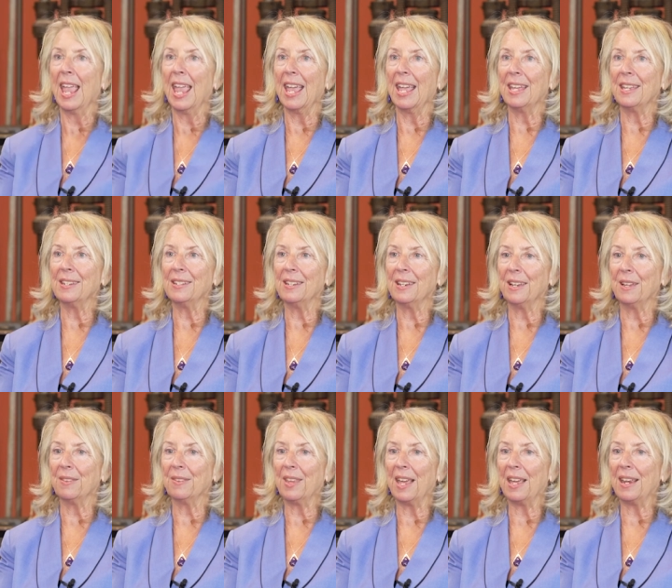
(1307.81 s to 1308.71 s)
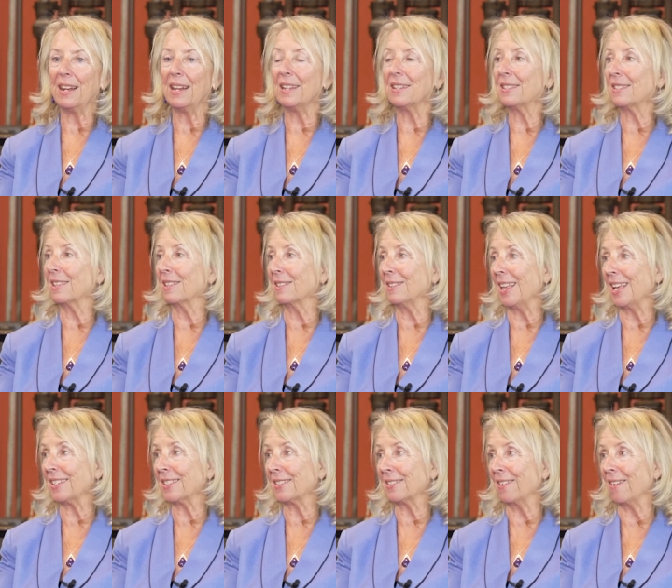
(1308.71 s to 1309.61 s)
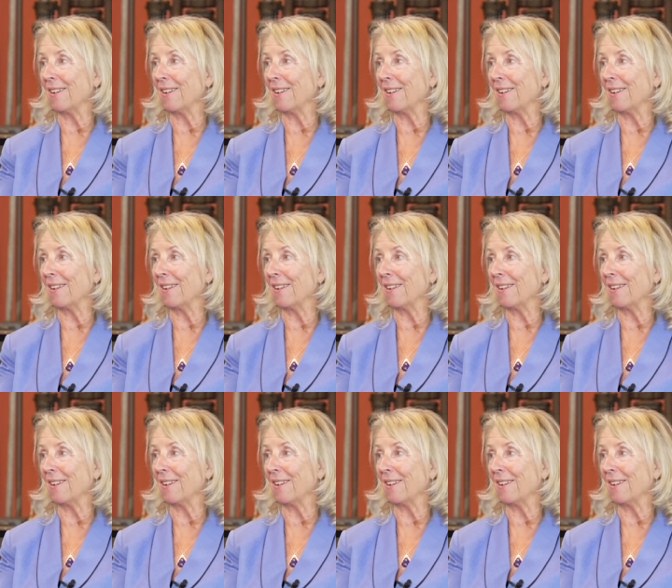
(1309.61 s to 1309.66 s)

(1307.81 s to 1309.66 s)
And uh, that is the glass